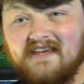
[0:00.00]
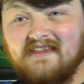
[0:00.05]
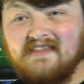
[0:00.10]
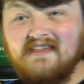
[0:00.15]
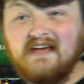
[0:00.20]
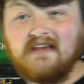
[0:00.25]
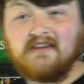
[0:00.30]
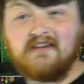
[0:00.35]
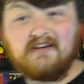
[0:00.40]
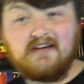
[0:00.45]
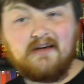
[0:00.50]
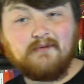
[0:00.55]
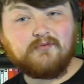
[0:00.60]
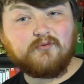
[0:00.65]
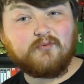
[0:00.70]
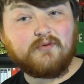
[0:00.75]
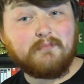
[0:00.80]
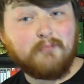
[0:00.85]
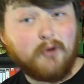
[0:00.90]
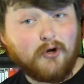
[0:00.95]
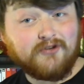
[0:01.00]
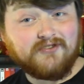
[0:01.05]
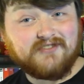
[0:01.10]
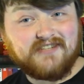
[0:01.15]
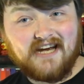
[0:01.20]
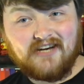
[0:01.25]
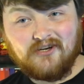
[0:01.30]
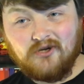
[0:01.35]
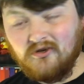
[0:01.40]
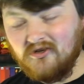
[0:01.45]
thing that comes with modern
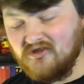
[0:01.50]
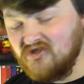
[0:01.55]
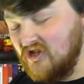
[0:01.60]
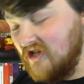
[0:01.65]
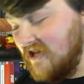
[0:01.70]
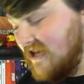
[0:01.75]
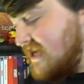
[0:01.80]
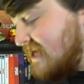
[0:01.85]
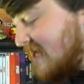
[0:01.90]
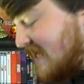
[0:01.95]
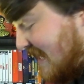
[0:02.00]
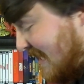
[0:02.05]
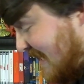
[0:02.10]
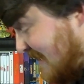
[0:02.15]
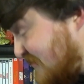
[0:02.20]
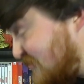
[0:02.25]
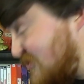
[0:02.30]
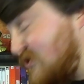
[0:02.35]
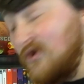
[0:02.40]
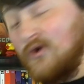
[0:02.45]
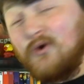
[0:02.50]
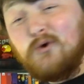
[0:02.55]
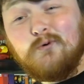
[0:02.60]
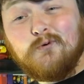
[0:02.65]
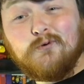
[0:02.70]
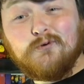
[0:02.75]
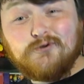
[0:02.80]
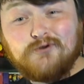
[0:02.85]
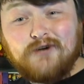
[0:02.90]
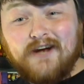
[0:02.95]
technology is
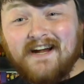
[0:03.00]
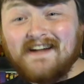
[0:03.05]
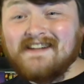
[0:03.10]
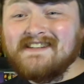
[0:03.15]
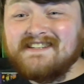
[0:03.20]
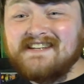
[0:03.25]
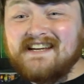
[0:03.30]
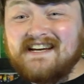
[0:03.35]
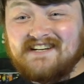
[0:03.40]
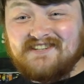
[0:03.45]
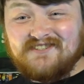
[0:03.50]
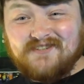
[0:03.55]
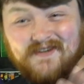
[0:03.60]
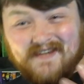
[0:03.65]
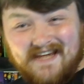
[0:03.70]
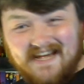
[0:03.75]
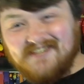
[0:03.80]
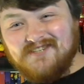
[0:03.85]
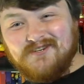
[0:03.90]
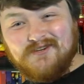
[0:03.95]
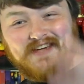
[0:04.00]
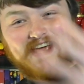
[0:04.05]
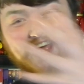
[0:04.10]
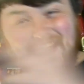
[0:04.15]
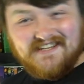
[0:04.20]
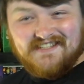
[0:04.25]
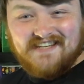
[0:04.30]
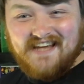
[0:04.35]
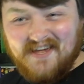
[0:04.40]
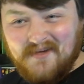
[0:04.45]
Google Translate. So yes, you
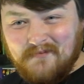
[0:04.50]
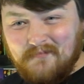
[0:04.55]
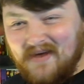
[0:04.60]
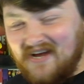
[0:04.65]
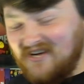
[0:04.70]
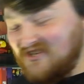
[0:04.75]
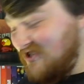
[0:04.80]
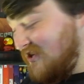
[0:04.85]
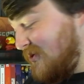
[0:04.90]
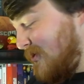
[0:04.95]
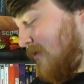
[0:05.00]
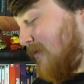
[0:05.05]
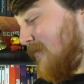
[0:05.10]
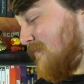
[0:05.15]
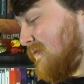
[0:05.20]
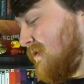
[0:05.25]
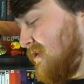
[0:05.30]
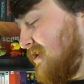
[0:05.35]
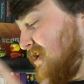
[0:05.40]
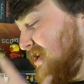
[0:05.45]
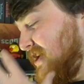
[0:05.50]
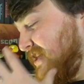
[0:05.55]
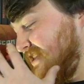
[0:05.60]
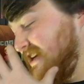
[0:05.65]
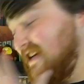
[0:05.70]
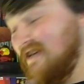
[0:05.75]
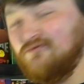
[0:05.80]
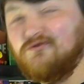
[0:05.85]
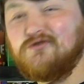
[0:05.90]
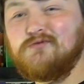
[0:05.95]
can take a picture of
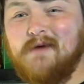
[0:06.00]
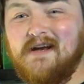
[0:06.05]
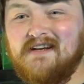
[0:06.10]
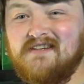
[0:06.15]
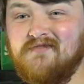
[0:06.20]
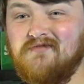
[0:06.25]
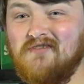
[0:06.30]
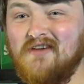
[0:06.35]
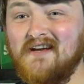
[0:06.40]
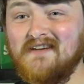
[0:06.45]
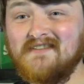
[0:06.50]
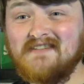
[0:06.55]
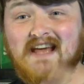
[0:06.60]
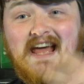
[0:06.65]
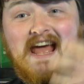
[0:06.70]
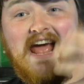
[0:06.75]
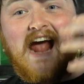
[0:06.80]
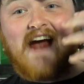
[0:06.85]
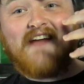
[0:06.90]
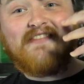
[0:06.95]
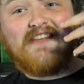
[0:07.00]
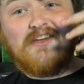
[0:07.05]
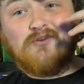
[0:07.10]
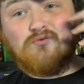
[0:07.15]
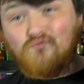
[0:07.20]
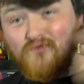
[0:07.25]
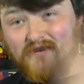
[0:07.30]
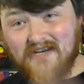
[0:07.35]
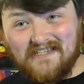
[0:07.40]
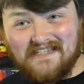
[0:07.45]
these respective things and then
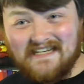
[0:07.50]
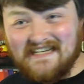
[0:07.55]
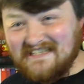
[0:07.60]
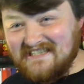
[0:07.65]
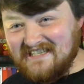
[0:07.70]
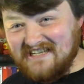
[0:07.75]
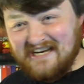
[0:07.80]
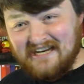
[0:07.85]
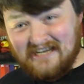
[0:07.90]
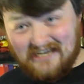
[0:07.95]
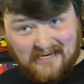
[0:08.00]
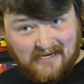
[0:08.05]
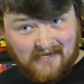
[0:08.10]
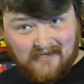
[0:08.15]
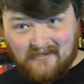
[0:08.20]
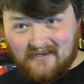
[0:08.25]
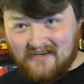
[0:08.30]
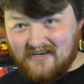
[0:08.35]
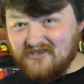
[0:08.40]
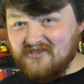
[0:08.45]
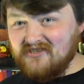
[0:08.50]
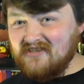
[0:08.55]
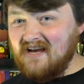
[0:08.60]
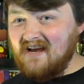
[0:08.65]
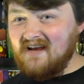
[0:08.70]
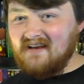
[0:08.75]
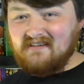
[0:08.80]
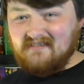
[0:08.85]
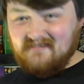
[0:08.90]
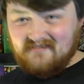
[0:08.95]
read it in English.
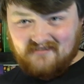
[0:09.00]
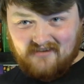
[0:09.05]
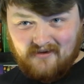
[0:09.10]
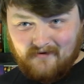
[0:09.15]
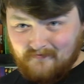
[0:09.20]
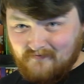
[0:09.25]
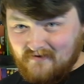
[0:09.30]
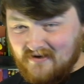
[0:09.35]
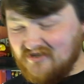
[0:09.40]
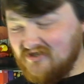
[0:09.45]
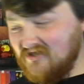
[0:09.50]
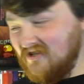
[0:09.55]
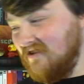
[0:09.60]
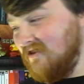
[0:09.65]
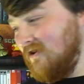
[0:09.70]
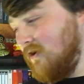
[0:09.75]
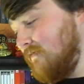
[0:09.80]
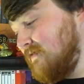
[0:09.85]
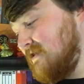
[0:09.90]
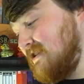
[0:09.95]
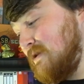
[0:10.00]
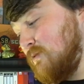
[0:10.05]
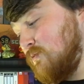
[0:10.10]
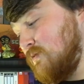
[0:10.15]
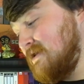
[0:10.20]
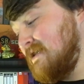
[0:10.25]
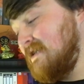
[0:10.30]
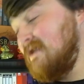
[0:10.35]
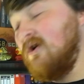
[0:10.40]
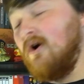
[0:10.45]
That is a feature that obviously
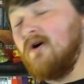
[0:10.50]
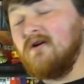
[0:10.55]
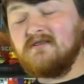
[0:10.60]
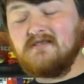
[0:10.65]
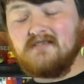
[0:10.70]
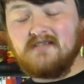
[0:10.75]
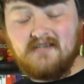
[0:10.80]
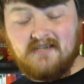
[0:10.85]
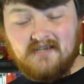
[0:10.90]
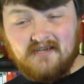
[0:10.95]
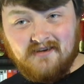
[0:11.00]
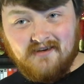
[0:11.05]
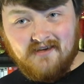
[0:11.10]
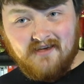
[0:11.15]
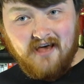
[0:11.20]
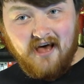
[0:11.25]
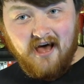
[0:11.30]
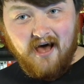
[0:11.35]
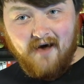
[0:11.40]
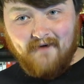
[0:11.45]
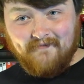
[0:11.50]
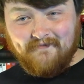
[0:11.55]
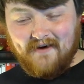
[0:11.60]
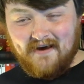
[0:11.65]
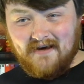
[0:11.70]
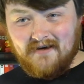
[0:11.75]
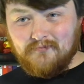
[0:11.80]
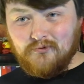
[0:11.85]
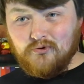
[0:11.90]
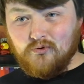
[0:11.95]
was not
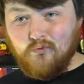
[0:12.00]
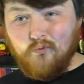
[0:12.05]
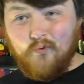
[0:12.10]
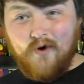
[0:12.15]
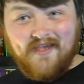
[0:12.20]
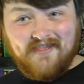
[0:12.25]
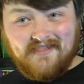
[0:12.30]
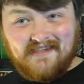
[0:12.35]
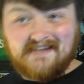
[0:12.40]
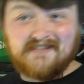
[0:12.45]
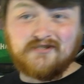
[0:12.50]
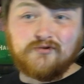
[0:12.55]
available when these